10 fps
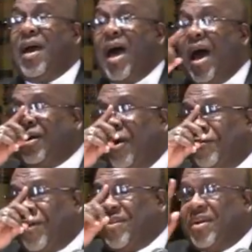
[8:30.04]
I'll go
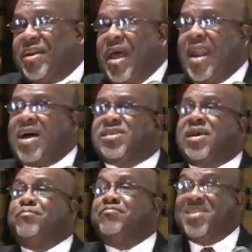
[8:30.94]
further than that, I'll
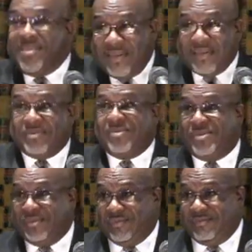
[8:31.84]
say
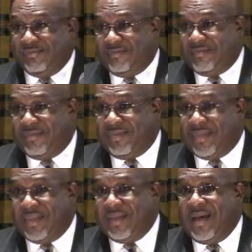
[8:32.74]
millions
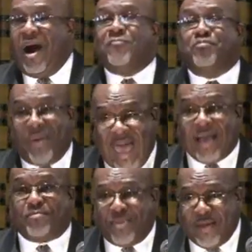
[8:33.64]
of
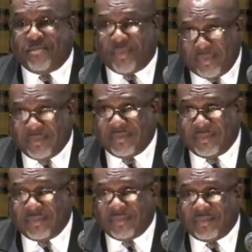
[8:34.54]
black people,
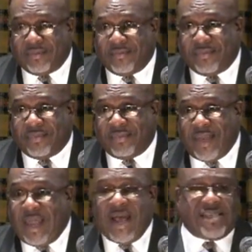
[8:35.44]

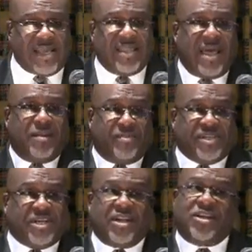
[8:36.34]
and I say that in
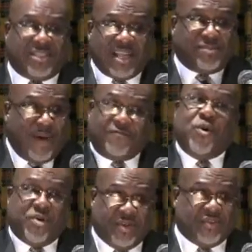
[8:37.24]
particular because that's my
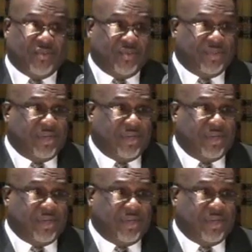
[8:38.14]
focus.